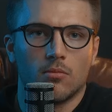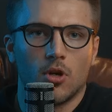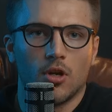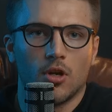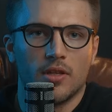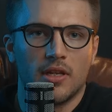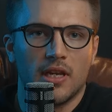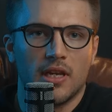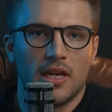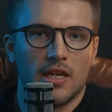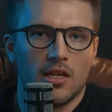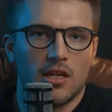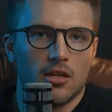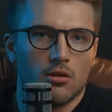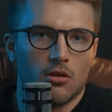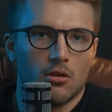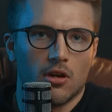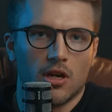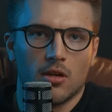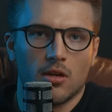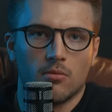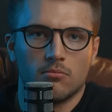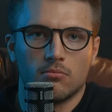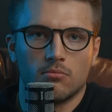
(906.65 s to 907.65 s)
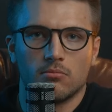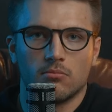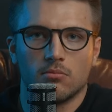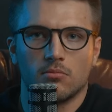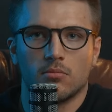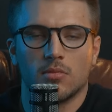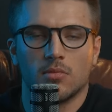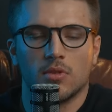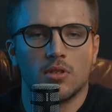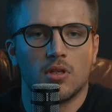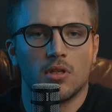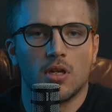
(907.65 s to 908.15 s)
on the Enneagram,
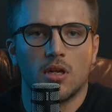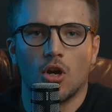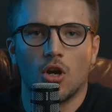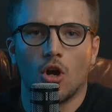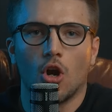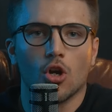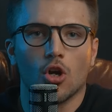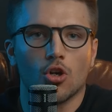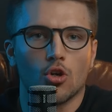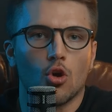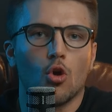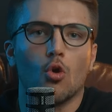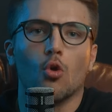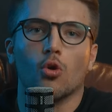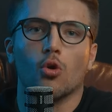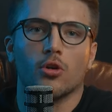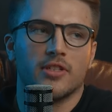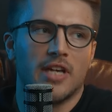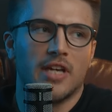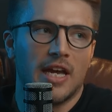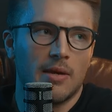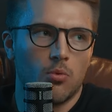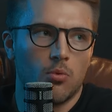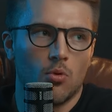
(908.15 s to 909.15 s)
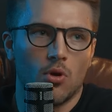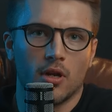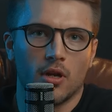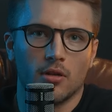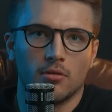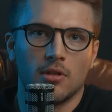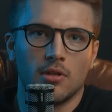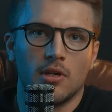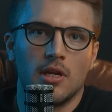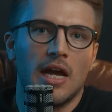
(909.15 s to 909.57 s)
hardcore type one.